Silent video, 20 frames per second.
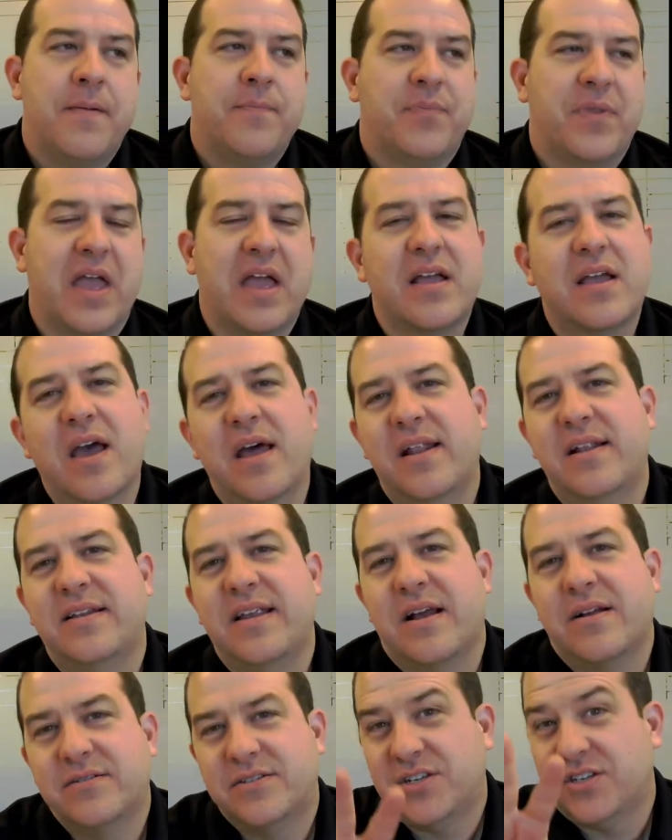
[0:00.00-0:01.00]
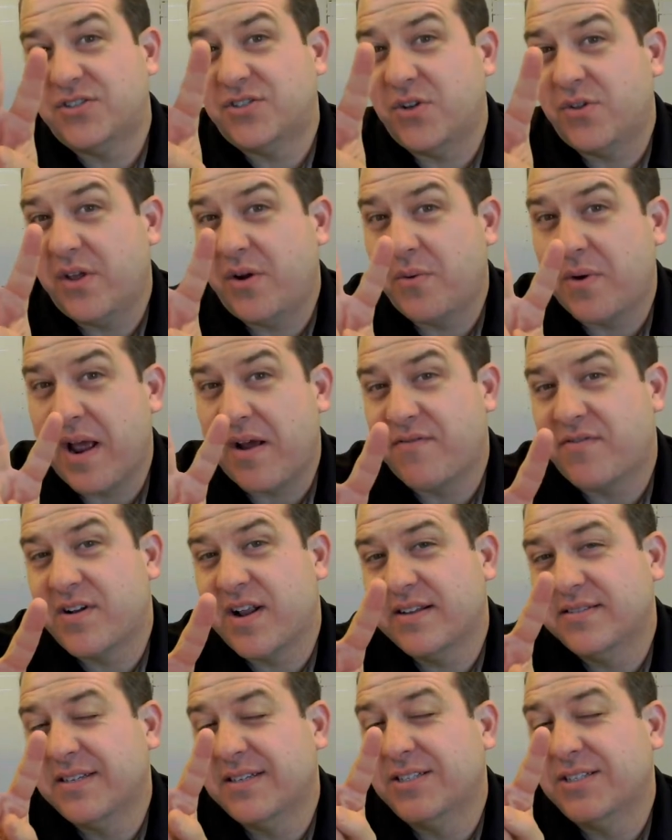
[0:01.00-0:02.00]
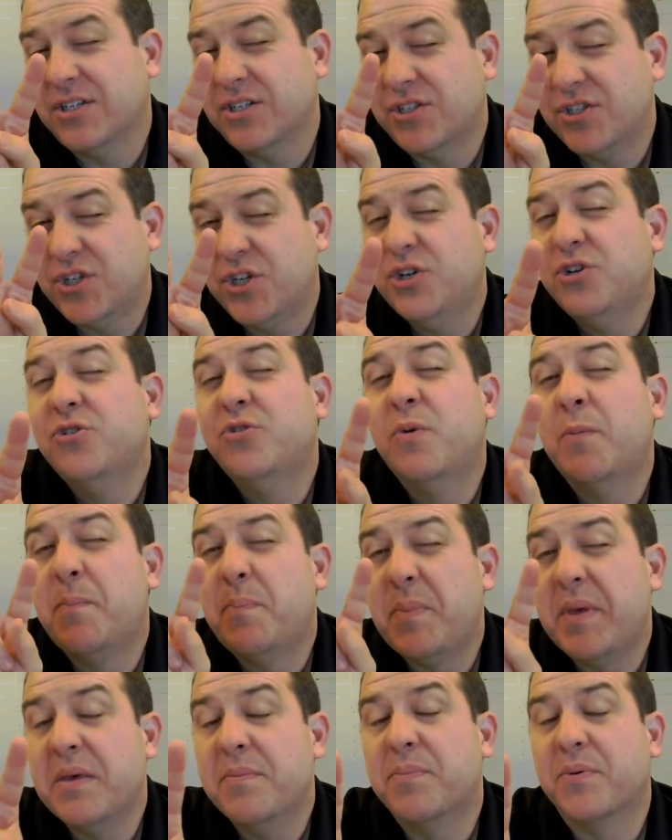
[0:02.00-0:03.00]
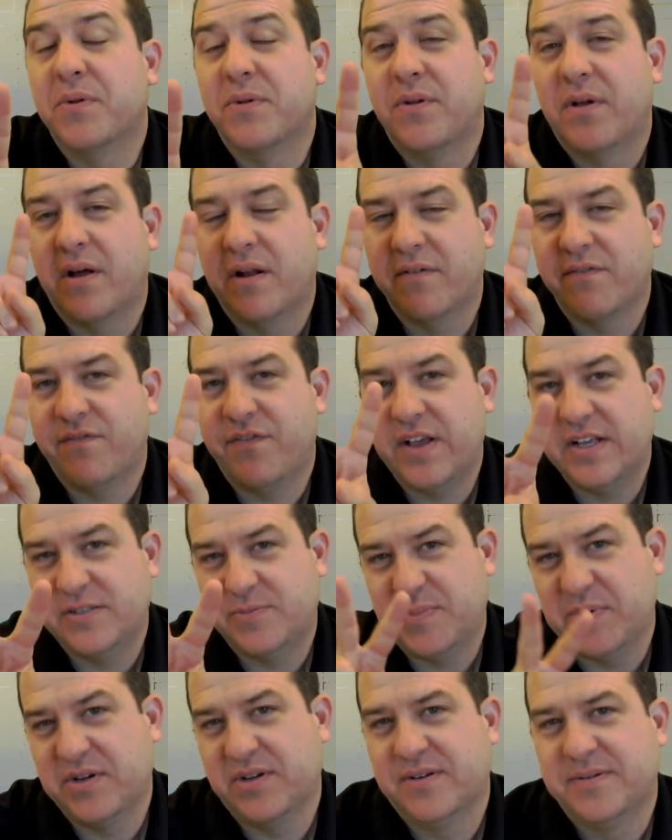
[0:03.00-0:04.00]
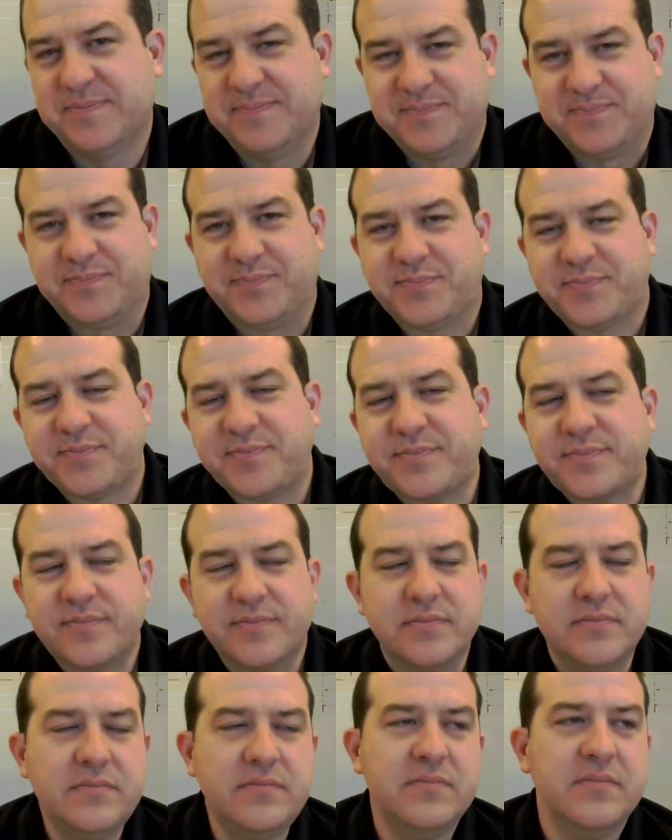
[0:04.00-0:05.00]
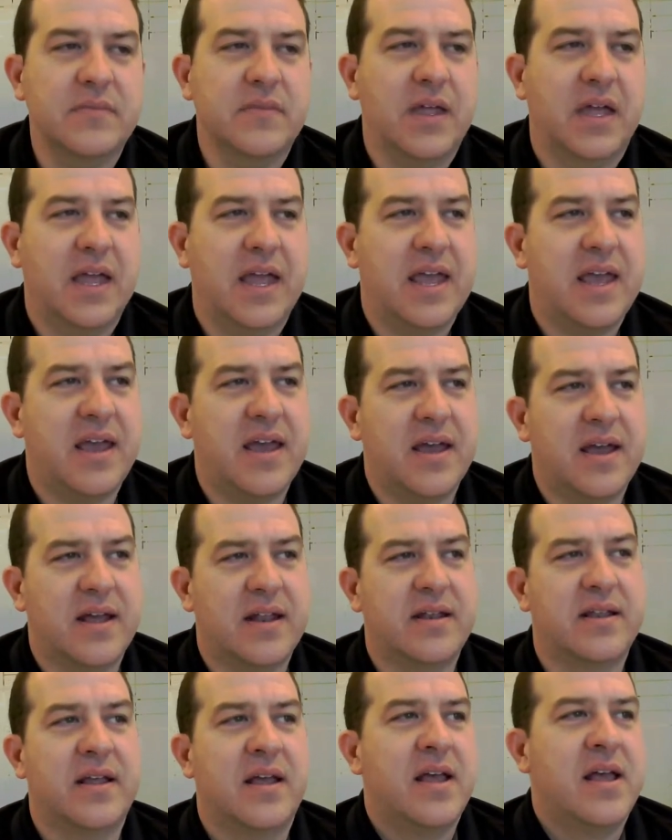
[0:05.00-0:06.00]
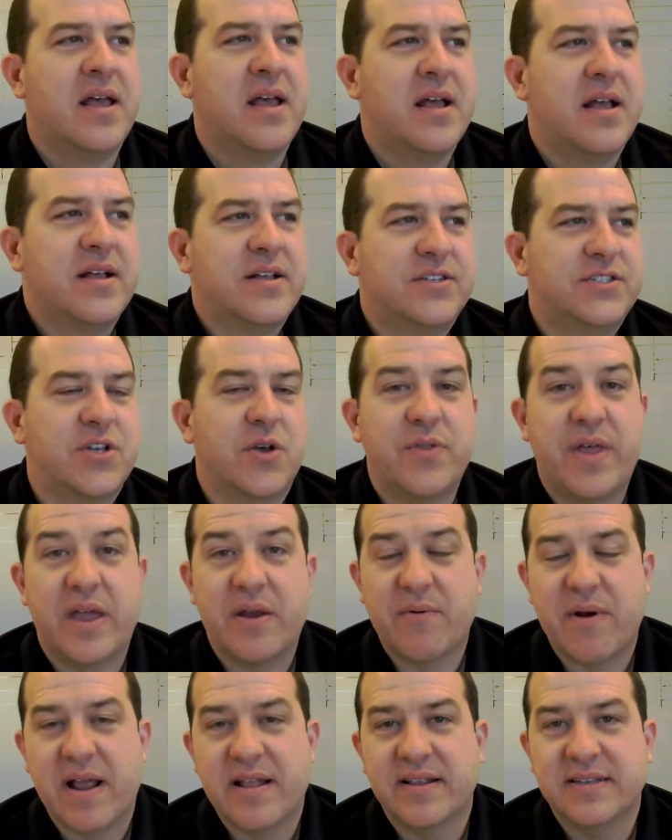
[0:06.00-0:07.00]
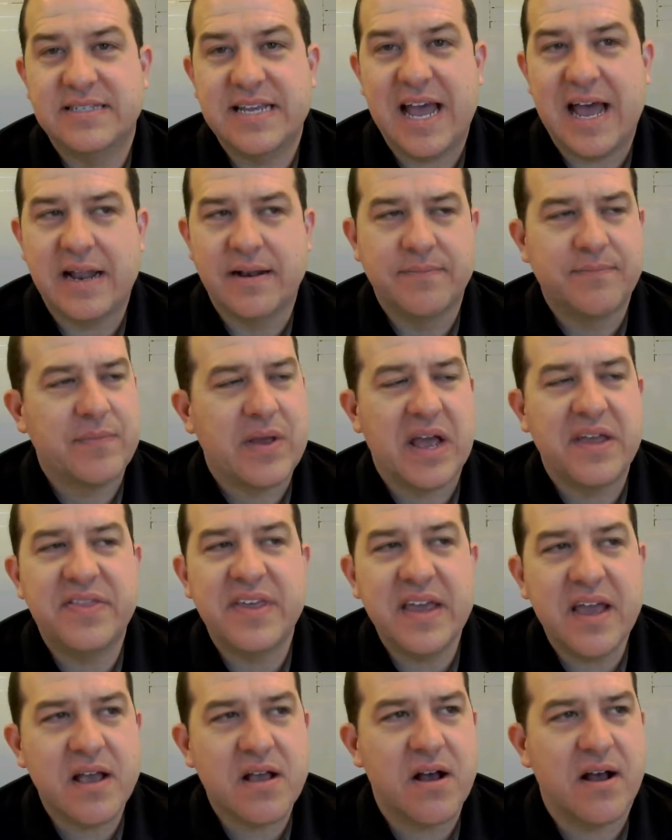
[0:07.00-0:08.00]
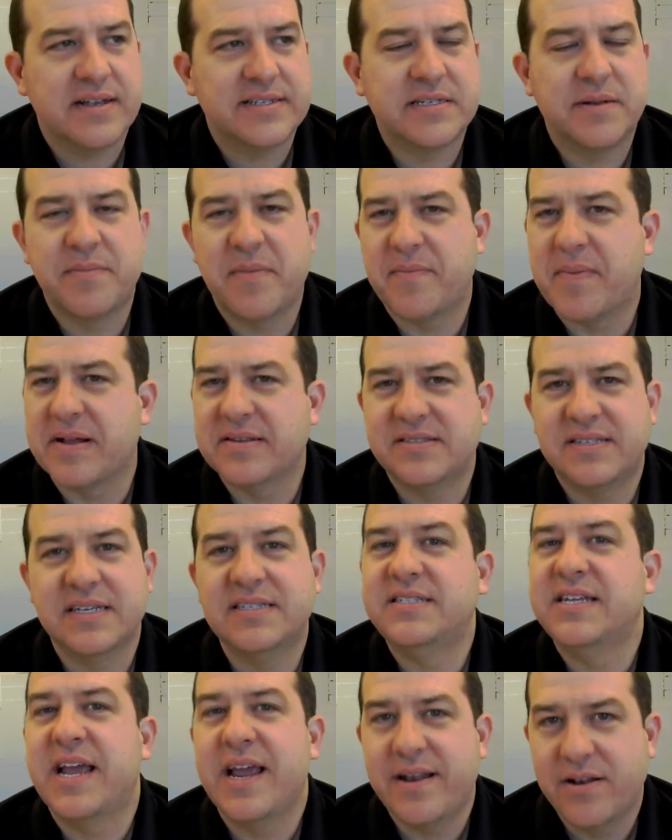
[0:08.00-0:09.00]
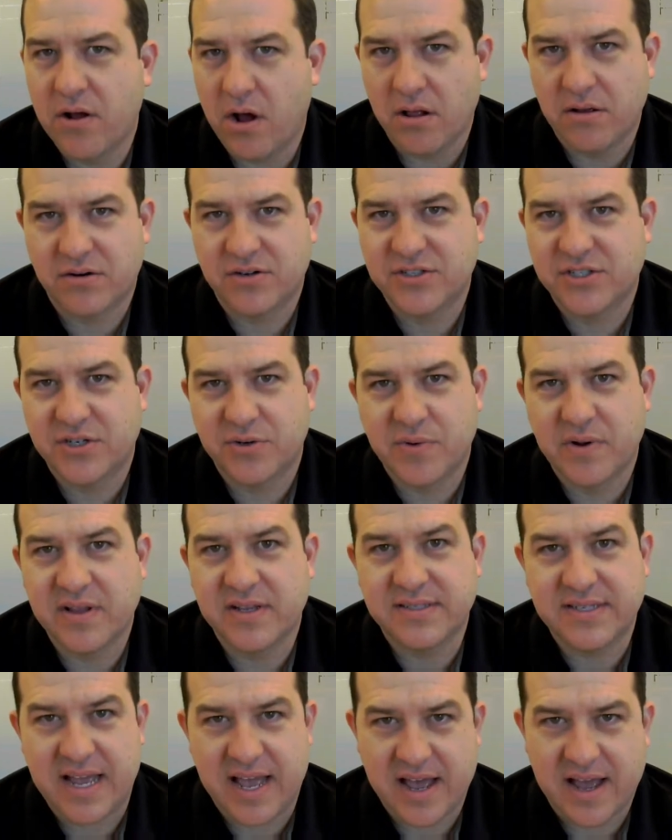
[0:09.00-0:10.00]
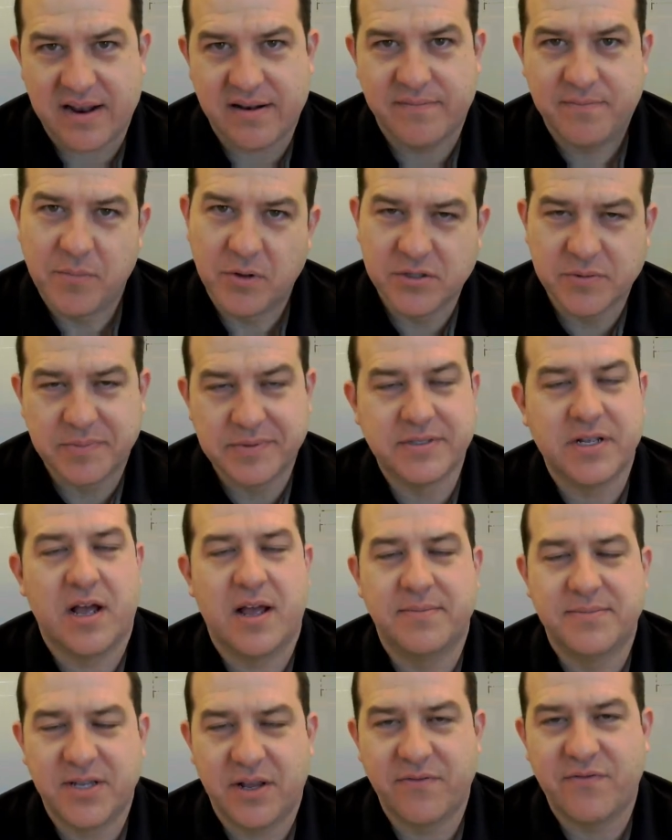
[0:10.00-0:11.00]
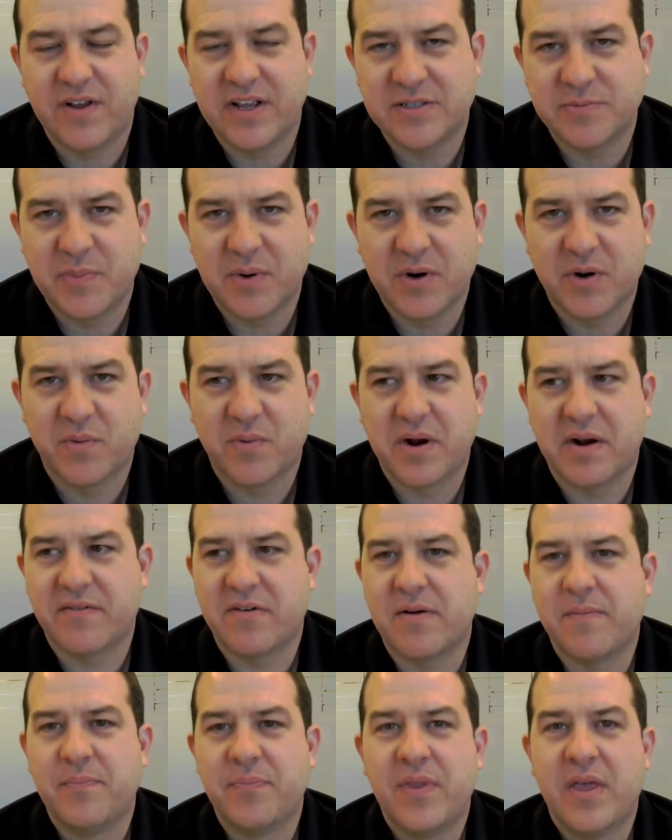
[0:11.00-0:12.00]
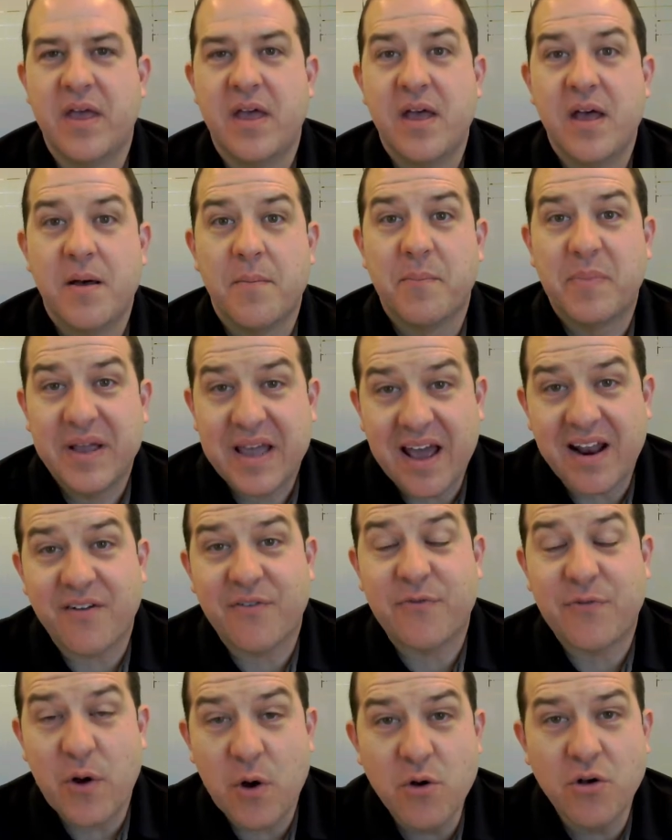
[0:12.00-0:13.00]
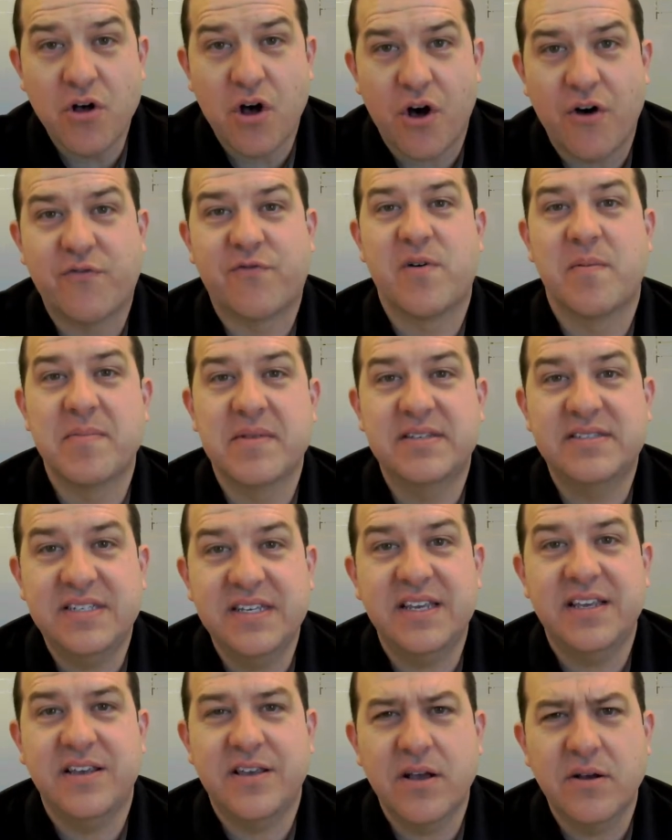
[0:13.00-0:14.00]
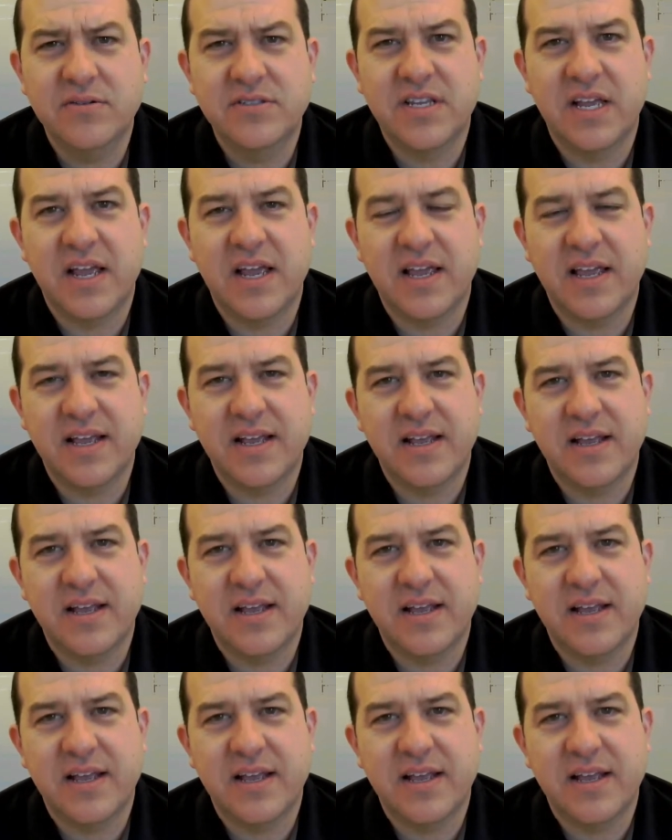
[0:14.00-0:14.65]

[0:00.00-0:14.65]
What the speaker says: and got it down to, so they were advertising to 2 people on Facebook. And so they ran this ad. I think it cost them about $68 to run this ad multiple times on Facebook or whatever. But got a phone call from the CEO saying,